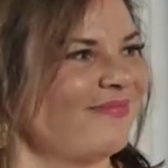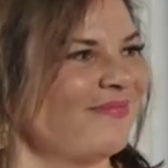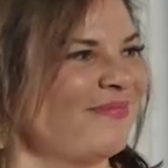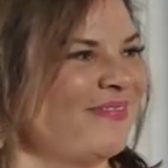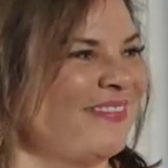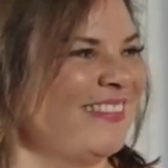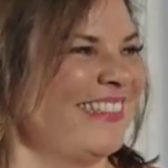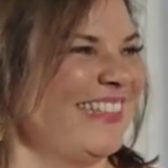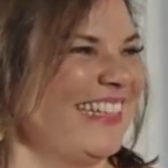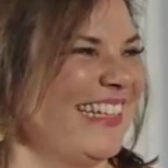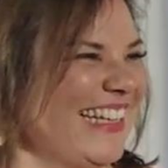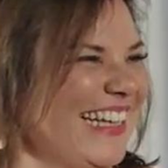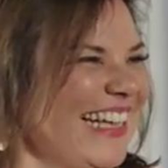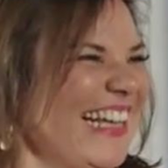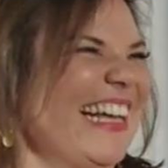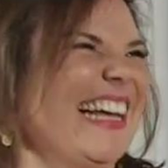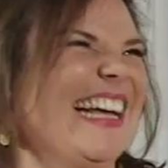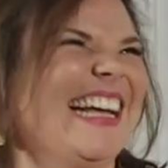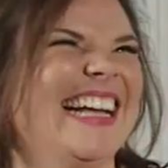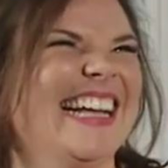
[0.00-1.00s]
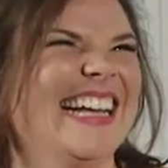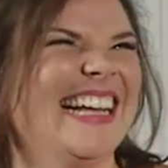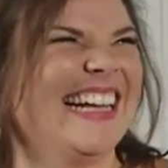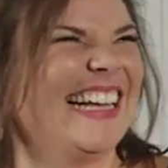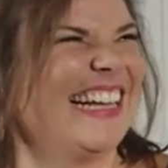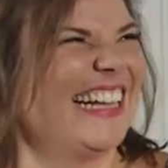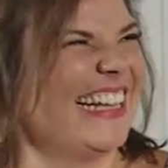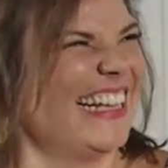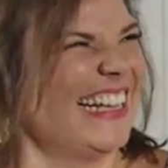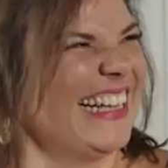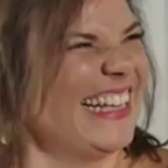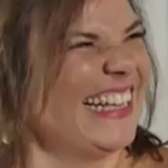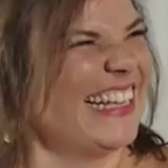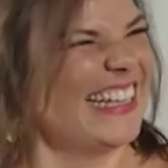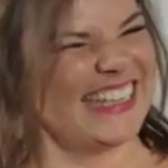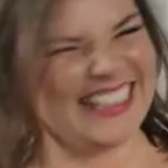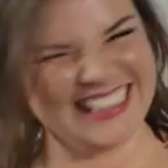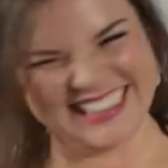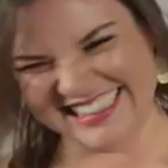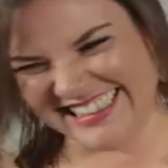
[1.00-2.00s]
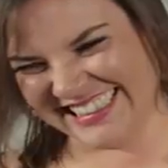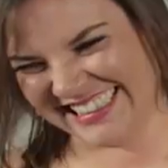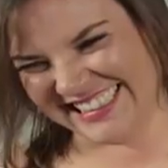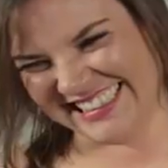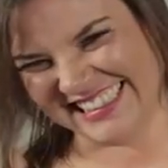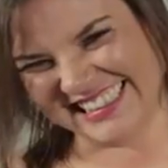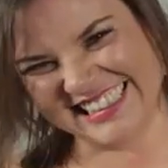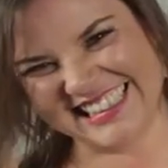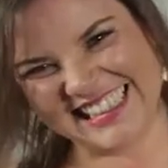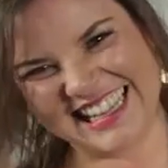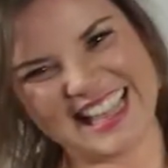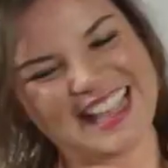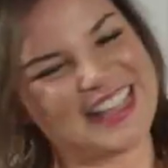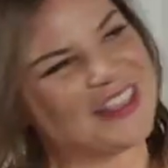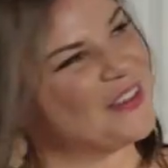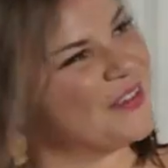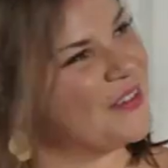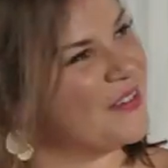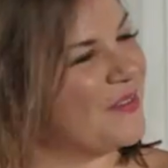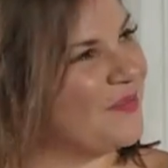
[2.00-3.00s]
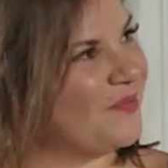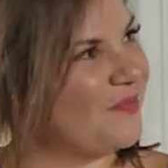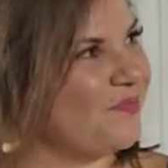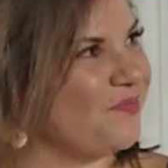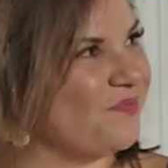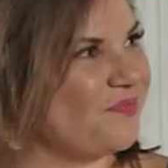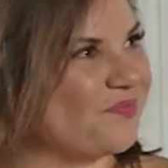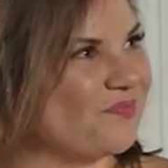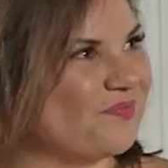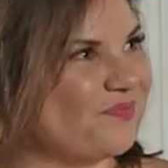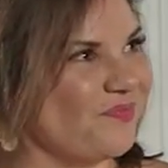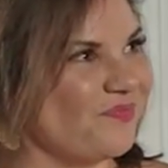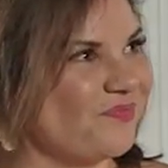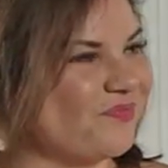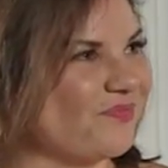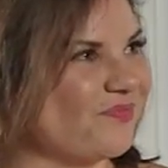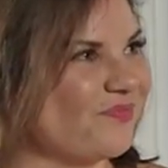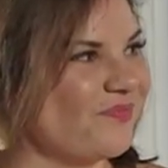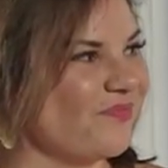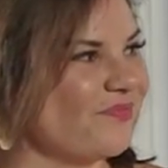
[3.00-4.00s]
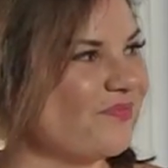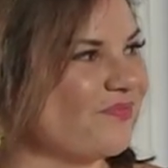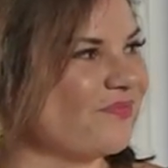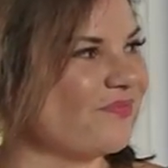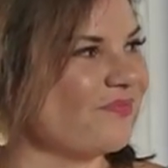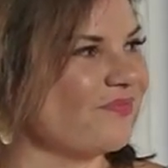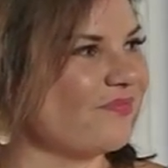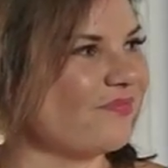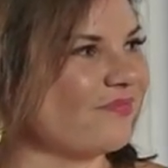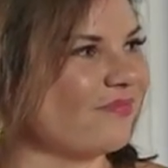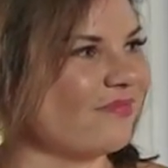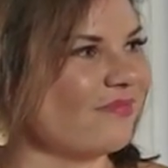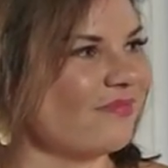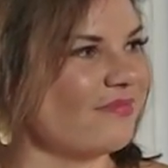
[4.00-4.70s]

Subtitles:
This person isn't speaking.